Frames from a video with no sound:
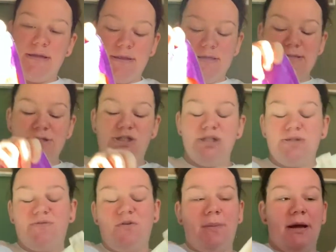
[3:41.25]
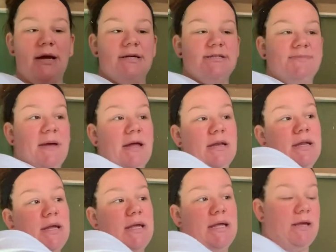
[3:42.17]
This is just for my husband.
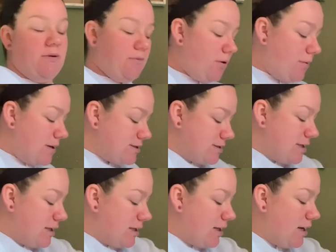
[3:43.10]
He requested,